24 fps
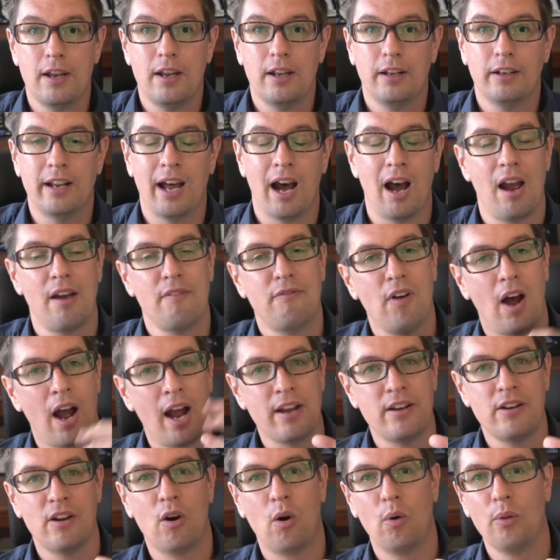Now I
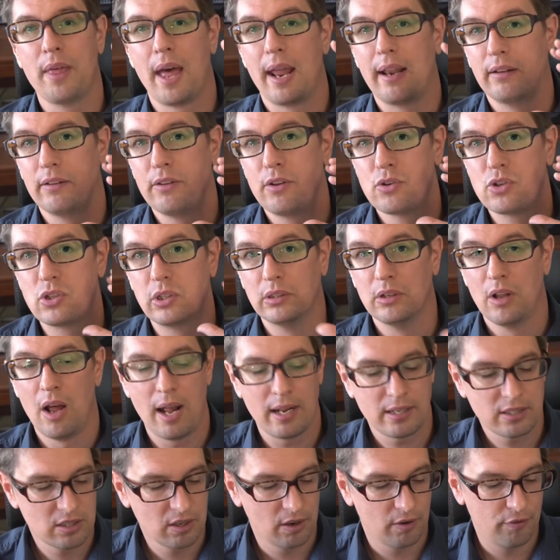know that there's
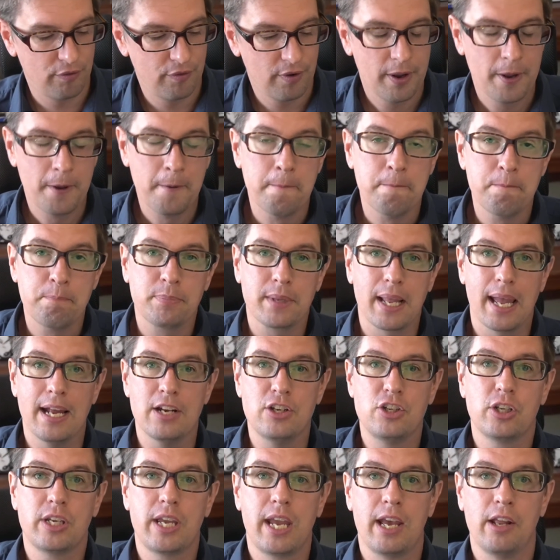lots of
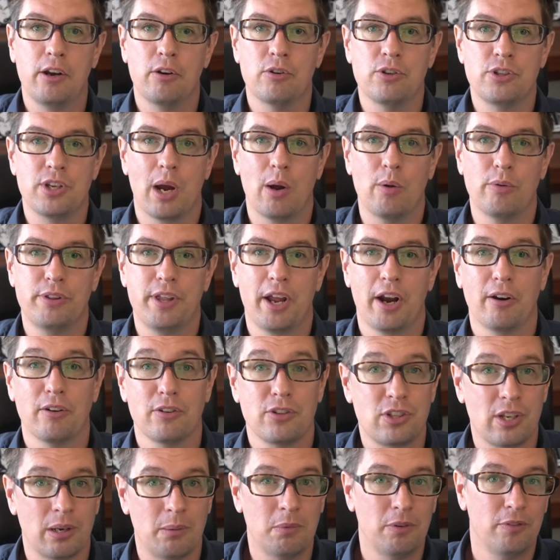educators out there,
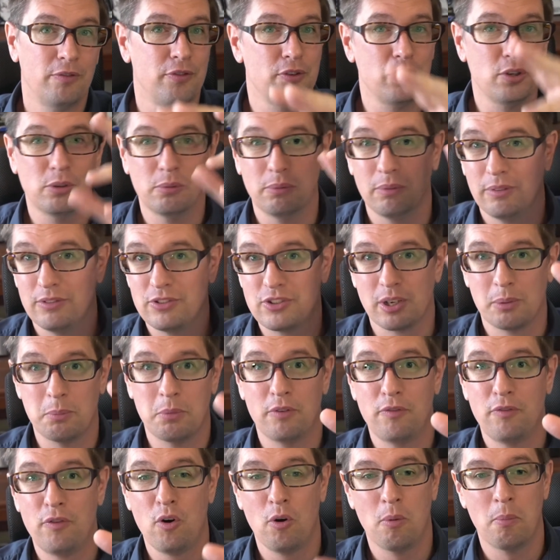some of
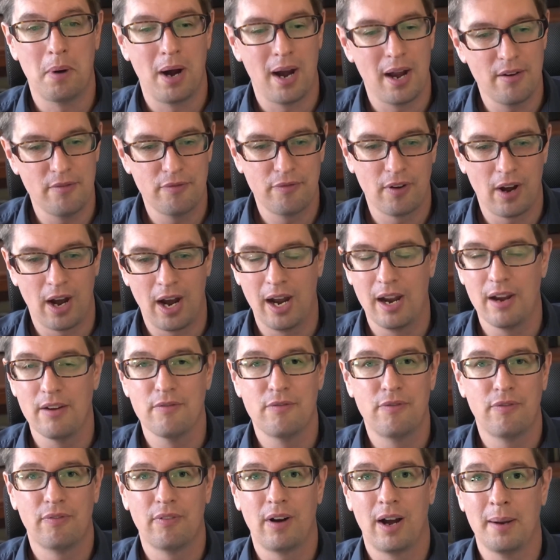whom I've
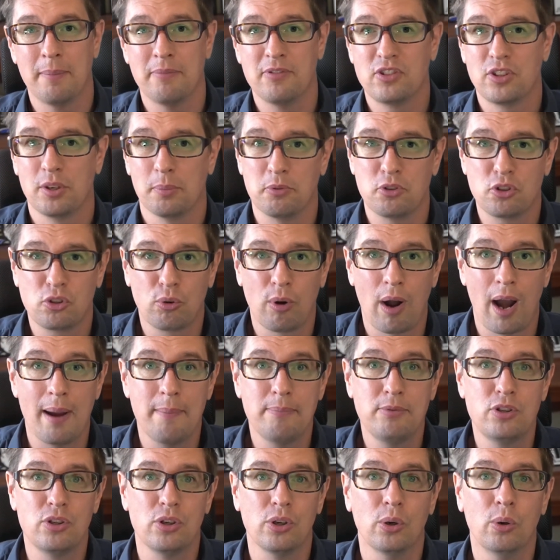subscribed
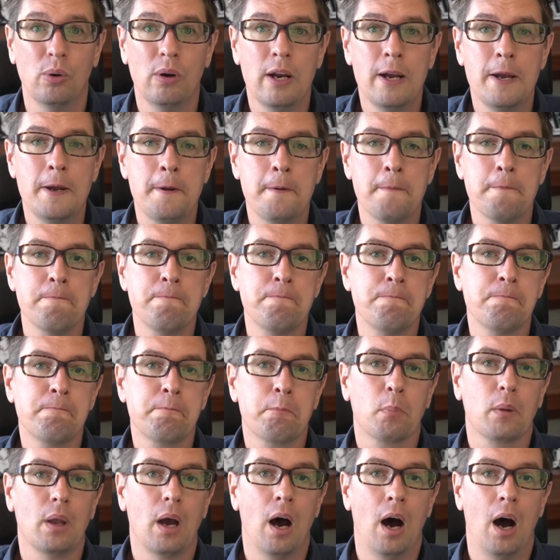to,
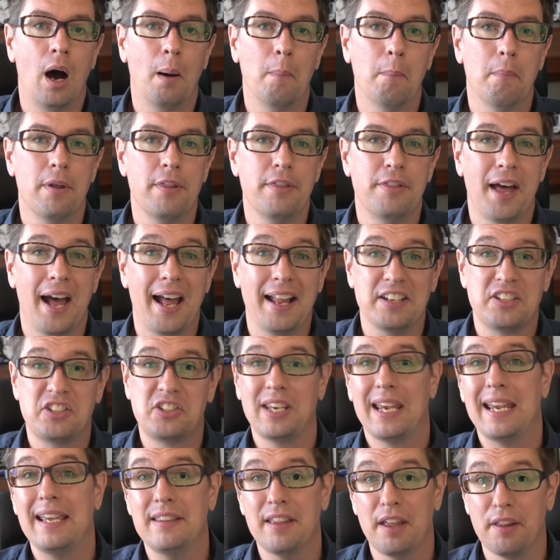that
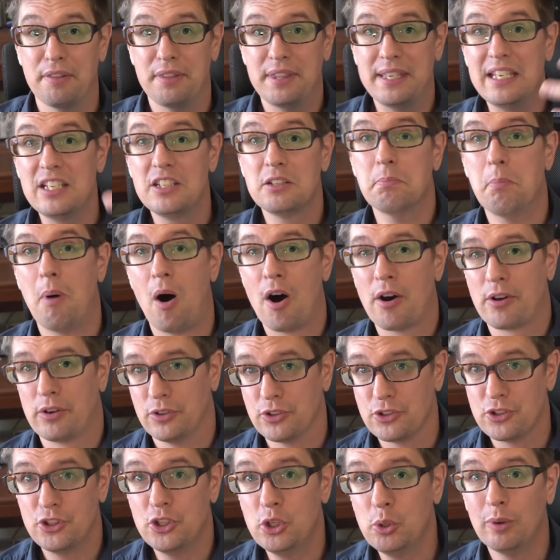say that these models
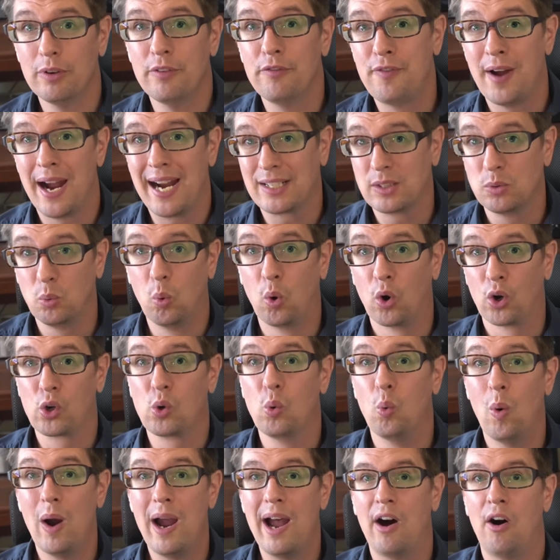do in fact work
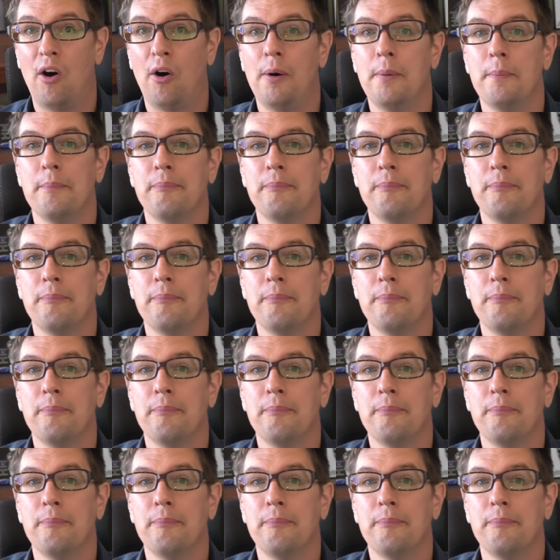well,